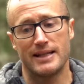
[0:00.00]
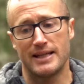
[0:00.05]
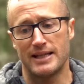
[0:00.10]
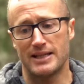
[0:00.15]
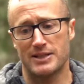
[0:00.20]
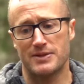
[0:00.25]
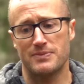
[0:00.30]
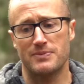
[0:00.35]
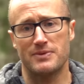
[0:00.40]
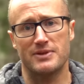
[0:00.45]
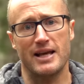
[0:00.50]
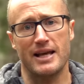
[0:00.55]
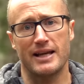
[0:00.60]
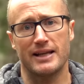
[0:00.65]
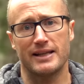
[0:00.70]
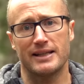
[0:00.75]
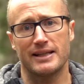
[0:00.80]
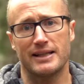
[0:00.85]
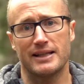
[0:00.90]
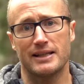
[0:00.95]
His
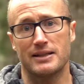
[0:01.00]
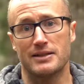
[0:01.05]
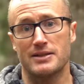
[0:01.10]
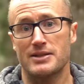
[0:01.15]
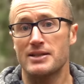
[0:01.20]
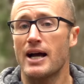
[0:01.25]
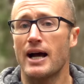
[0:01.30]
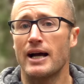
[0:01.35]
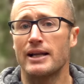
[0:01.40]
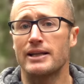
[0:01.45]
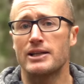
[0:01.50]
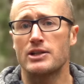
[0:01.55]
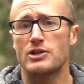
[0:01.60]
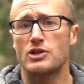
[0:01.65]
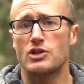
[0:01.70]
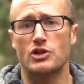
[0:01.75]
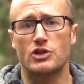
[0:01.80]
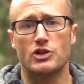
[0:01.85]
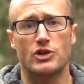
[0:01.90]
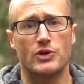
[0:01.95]
thing is I need
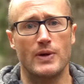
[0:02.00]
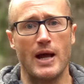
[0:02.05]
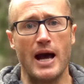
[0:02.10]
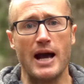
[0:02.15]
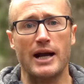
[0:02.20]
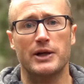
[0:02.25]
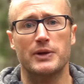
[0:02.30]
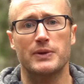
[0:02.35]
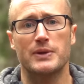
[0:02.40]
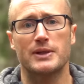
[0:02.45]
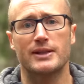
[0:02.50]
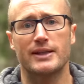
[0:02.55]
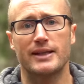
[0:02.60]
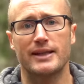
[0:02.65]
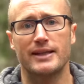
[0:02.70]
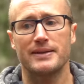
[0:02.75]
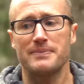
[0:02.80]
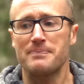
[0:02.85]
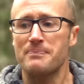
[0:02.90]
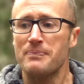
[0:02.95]
you to shoot
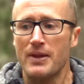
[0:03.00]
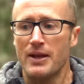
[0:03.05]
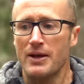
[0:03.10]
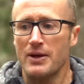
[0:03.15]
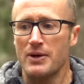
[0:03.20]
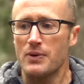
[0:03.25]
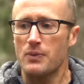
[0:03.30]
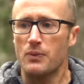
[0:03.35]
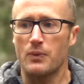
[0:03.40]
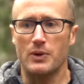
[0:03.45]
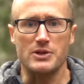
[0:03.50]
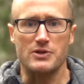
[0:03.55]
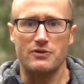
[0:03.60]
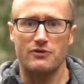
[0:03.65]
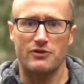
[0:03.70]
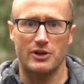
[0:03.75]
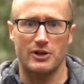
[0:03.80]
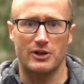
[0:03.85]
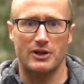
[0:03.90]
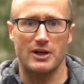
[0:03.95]
accurately. Once
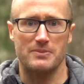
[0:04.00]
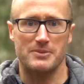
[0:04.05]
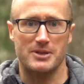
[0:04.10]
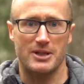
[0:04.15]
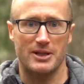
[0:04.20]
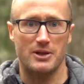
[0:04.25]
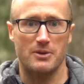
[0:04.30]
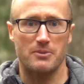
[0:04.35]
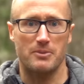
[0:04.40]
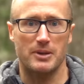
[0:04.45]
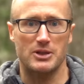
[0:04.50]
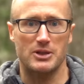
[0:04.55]
fear comes into the